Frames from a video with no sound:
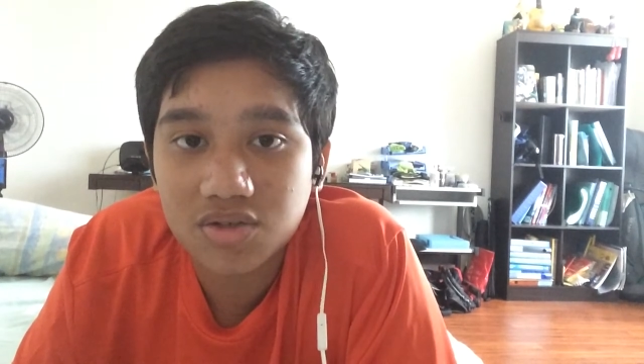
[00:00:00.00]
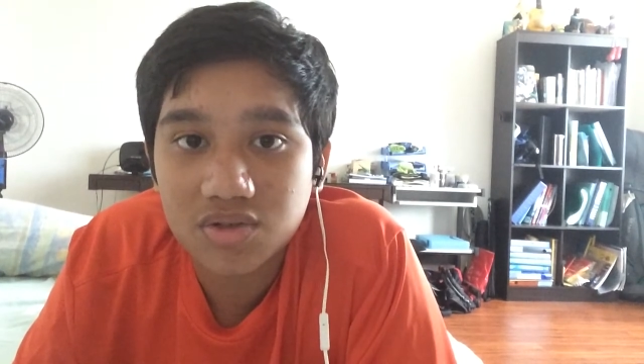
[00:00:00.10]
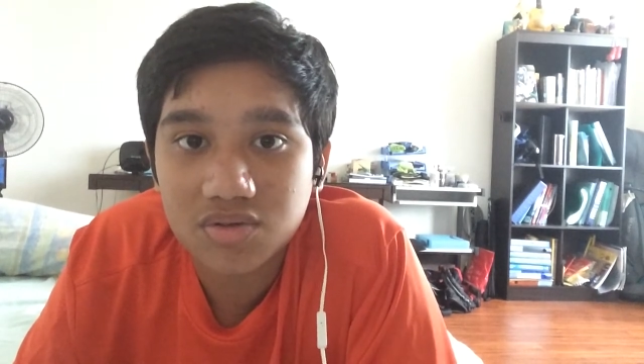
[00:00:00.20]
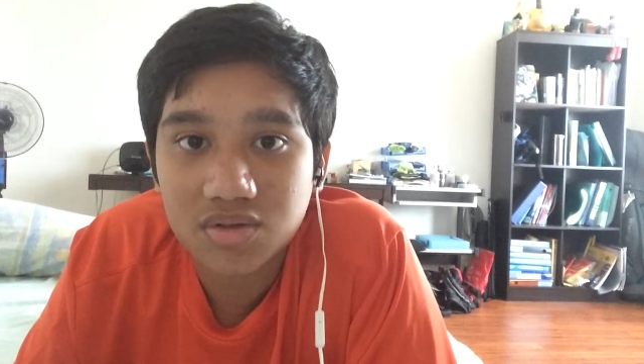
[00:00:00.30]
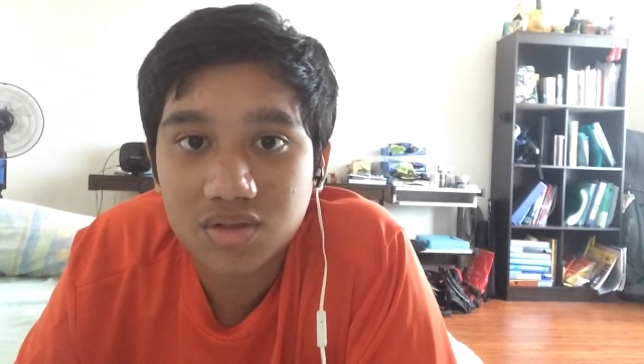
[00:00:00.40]

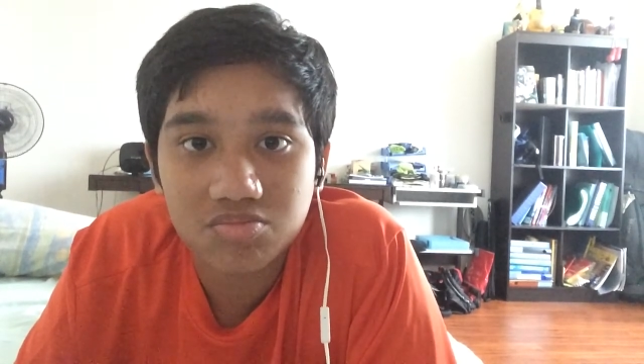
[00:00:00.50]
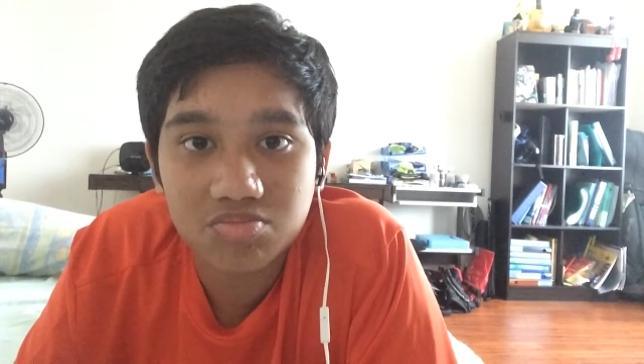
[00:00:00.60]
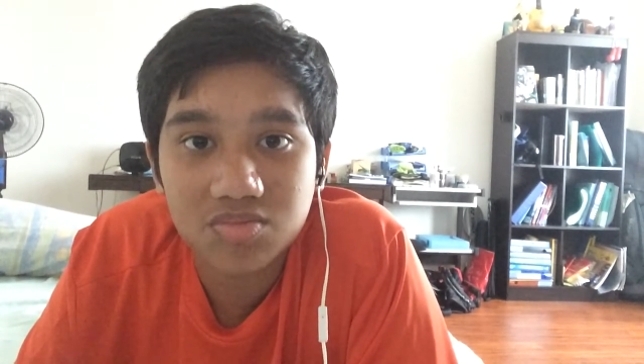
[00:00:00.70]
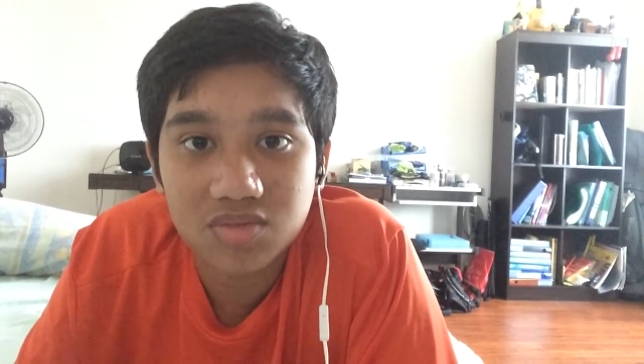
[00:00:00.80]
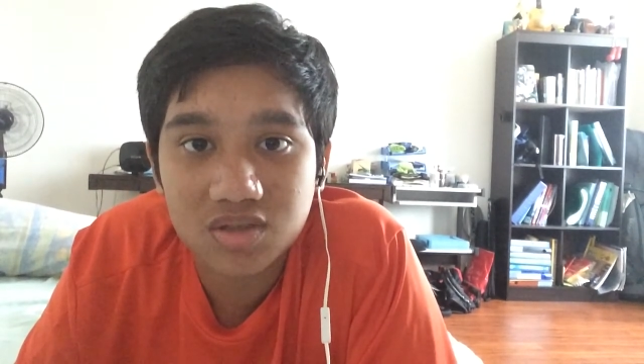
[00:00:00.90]
the
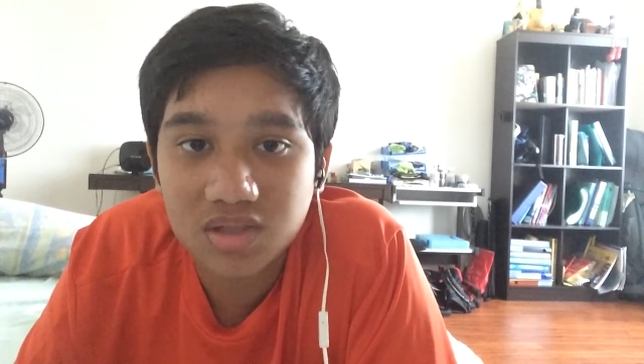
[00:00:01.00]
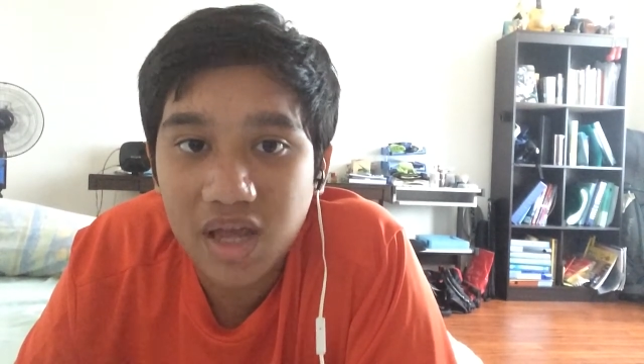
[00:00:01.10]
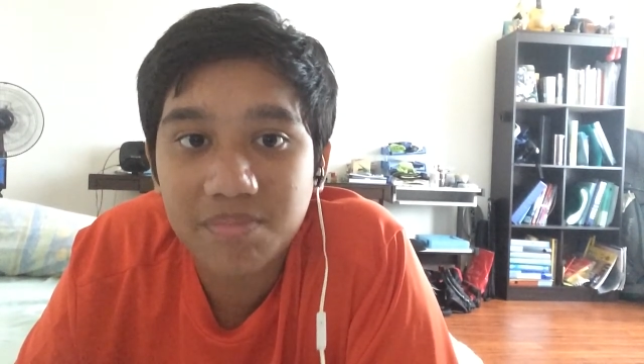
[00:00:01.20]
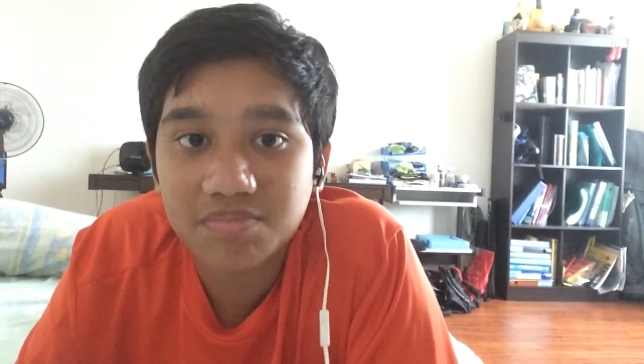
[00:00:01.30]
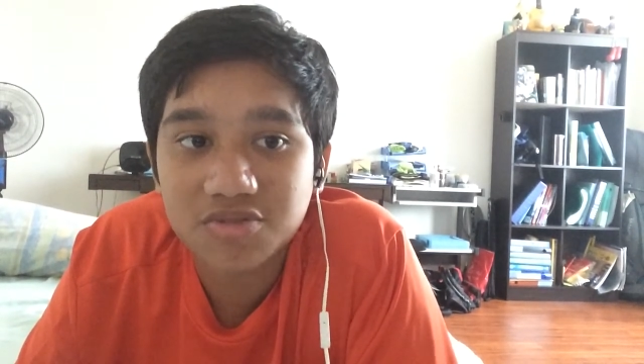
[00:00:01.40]

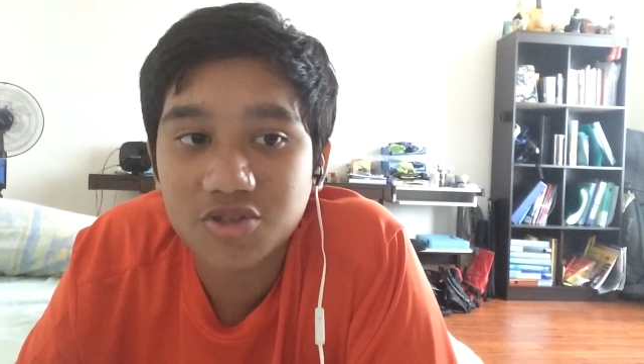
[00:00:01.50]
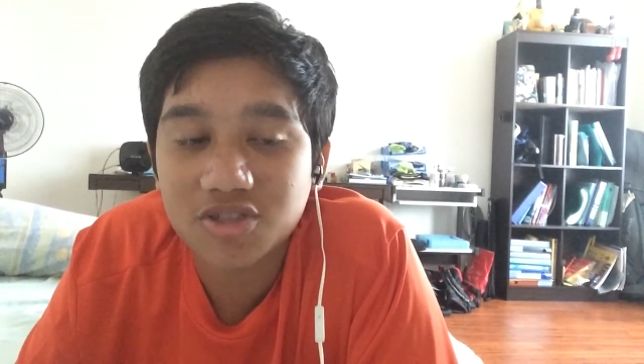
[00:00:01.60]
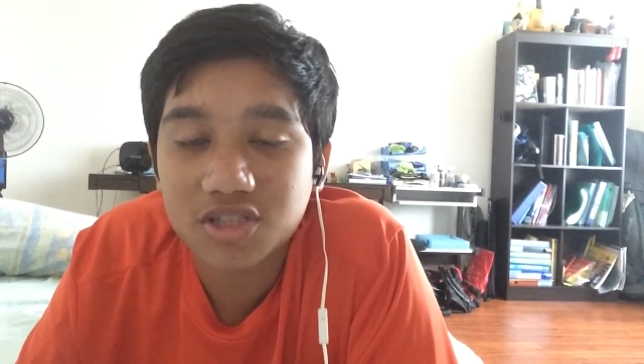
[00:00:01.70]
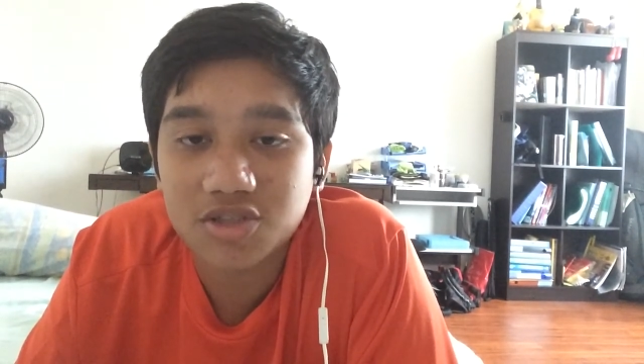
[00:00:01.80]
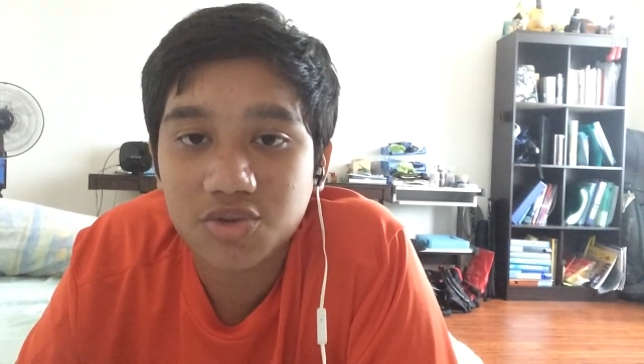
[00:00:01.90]
same sort of
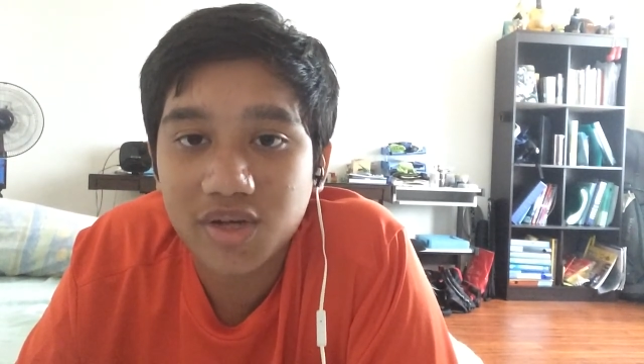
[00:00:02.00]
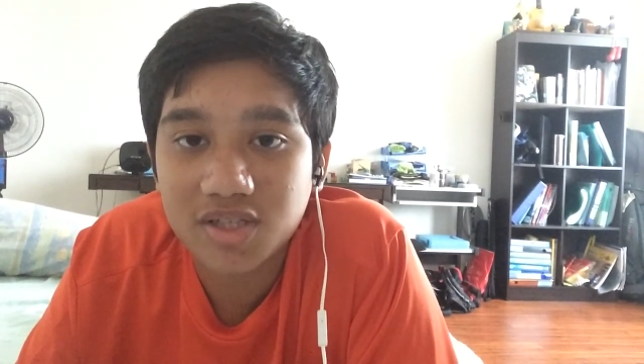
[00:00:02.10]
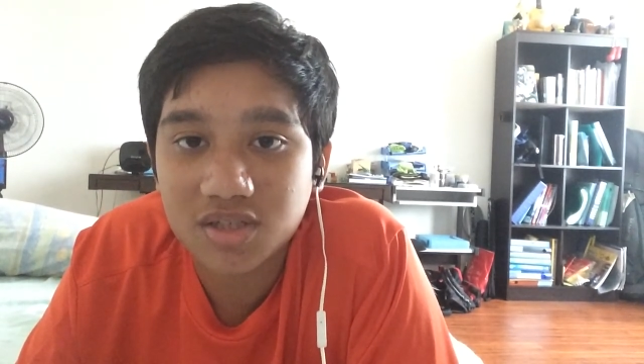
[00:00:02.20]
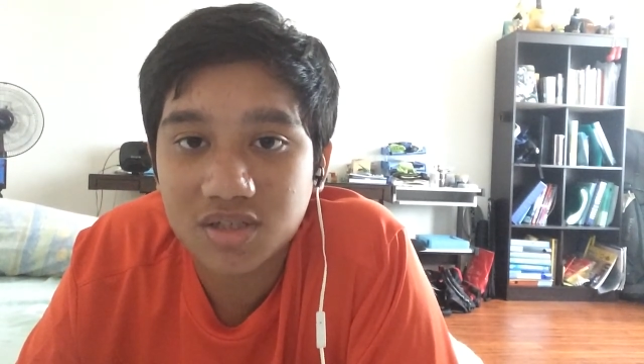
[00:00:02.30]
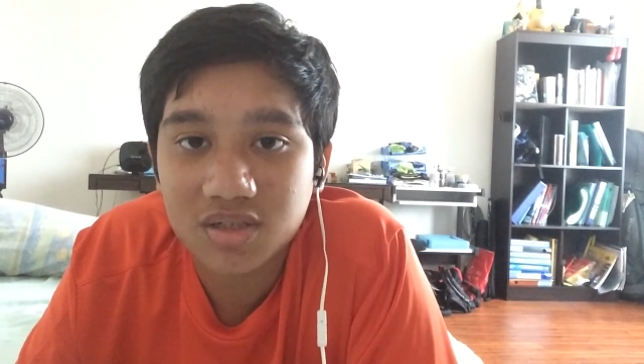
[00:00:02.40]

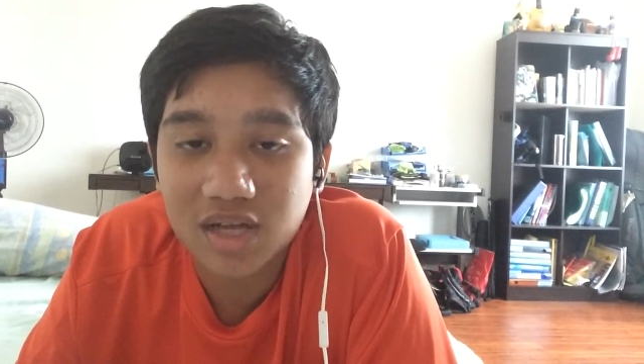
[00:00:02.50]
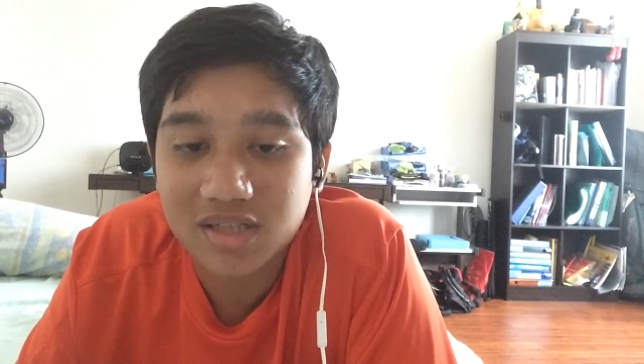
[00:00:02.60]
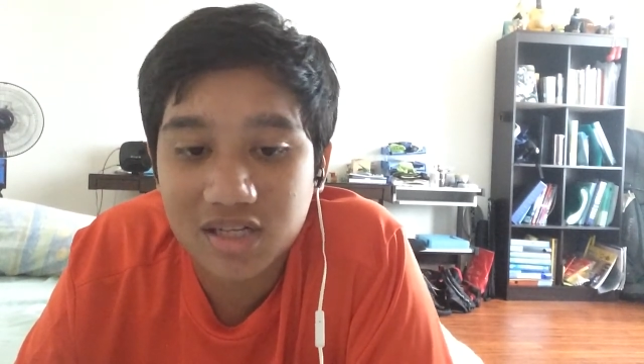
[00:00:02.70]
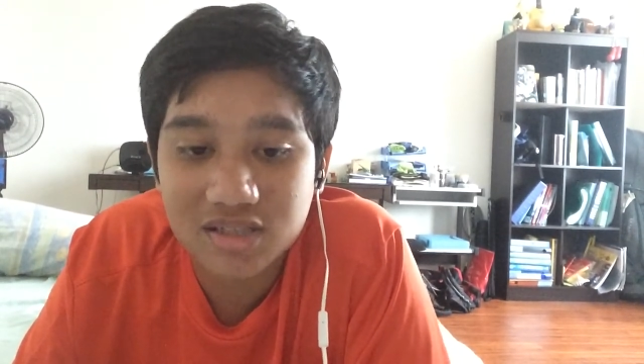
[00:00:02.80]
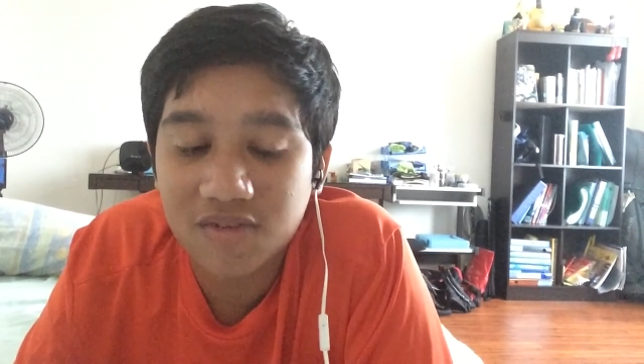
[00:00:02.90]
situation
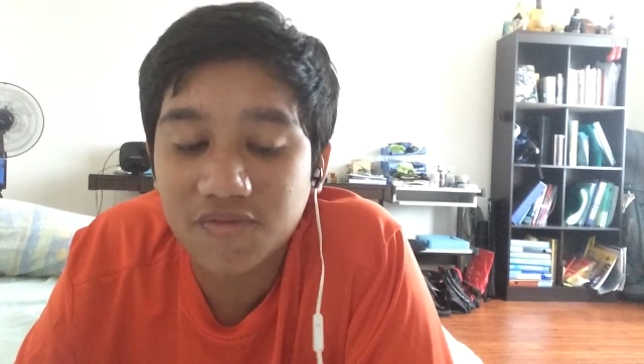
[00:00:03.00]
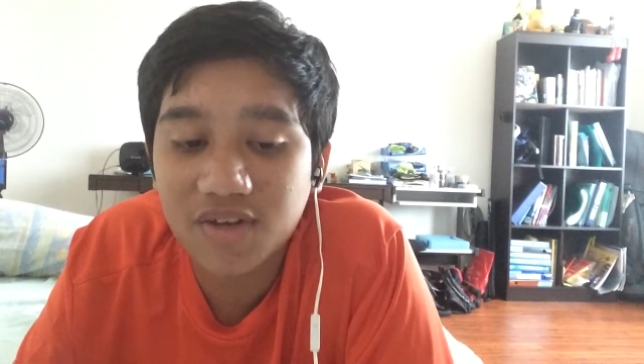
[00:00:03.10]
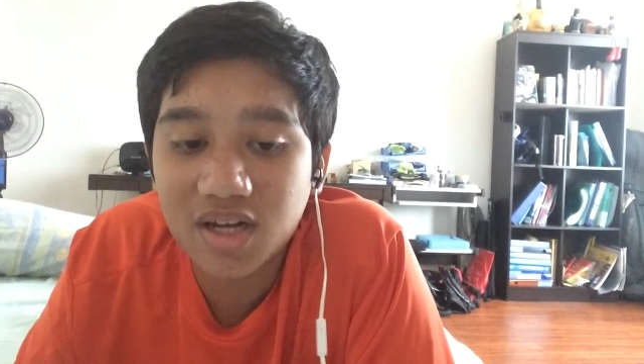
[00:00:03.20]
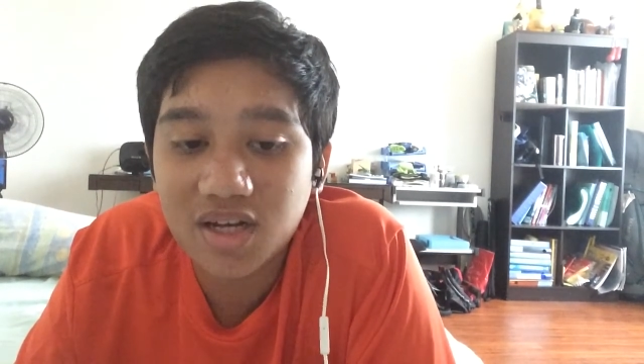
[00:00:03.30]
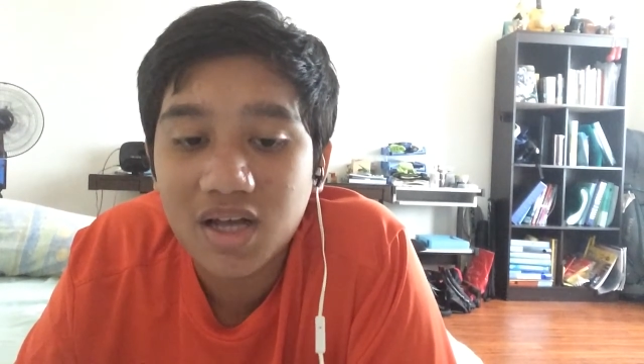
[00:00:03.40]
as Aston
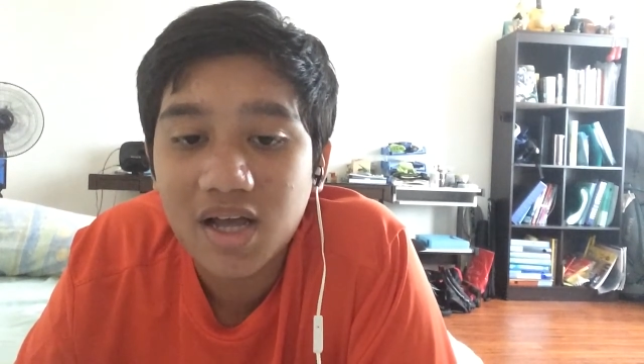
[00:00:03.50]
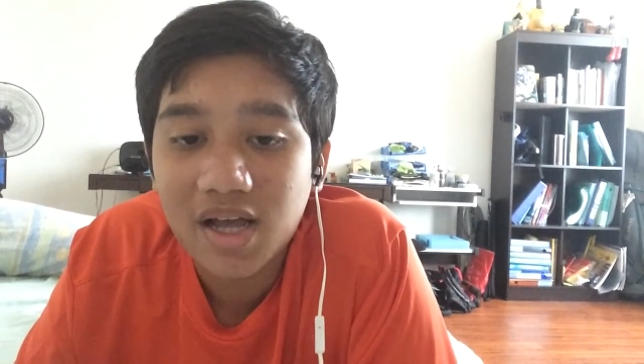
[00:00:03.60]
Villa.